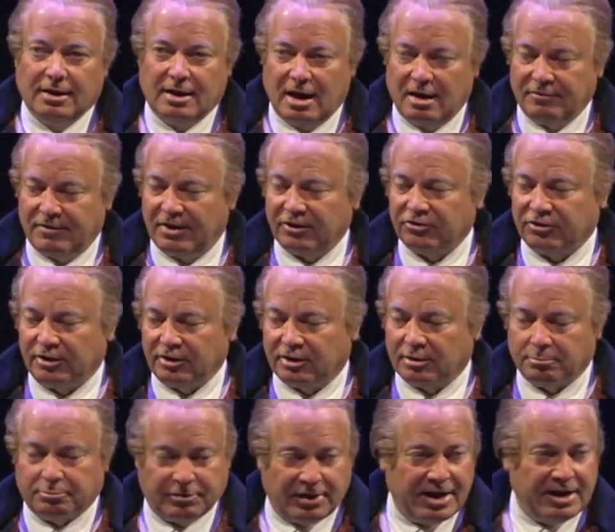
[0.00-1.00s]
And I eventually
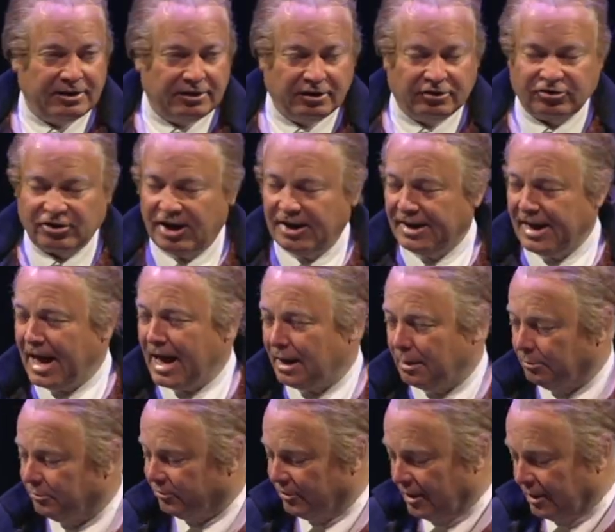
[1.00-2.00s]
complained to John
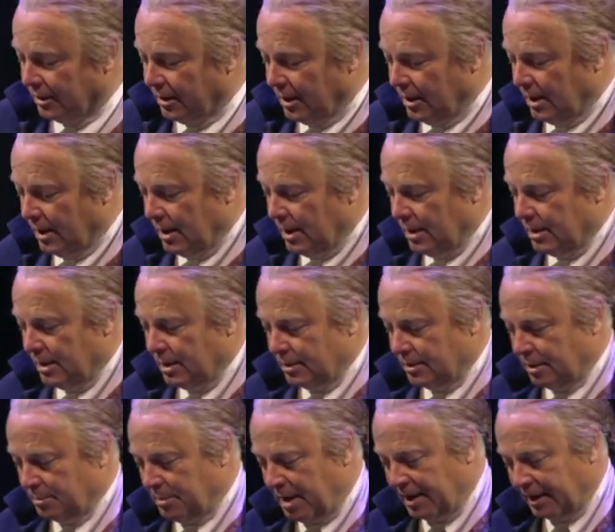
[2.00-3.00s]
Adams that
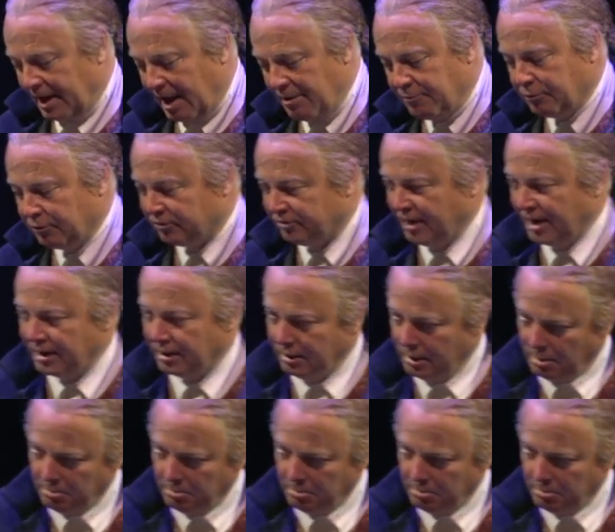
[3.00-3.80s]
my life was like